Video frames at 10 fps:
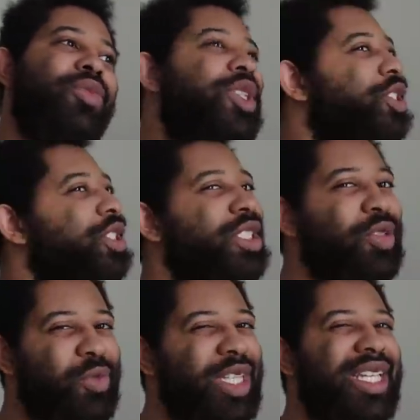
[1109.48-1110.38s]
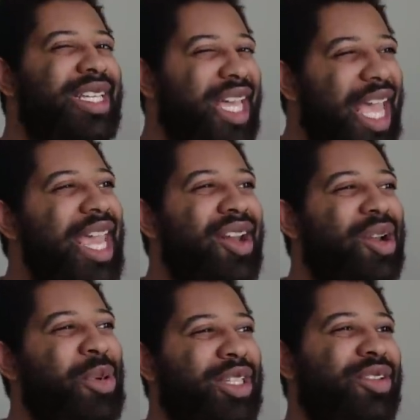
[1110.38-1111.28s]
we shouldn't really
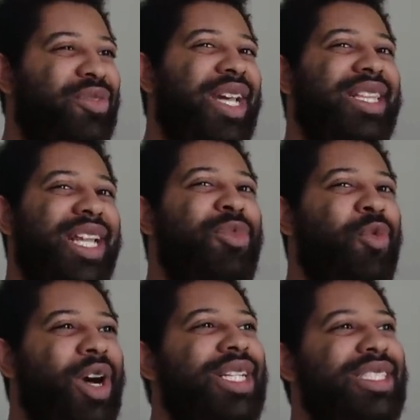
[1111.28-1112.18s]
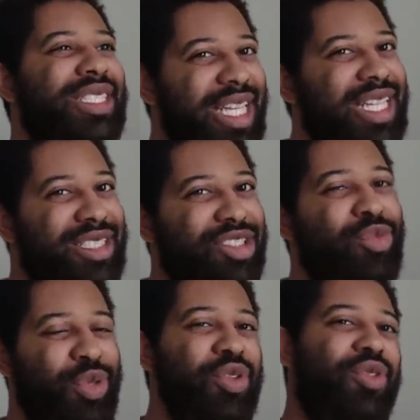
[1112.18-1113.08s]
care about the fact that Emma Watson is
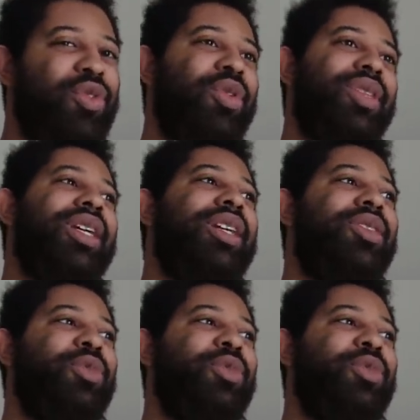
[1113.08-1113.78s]
still beautiful.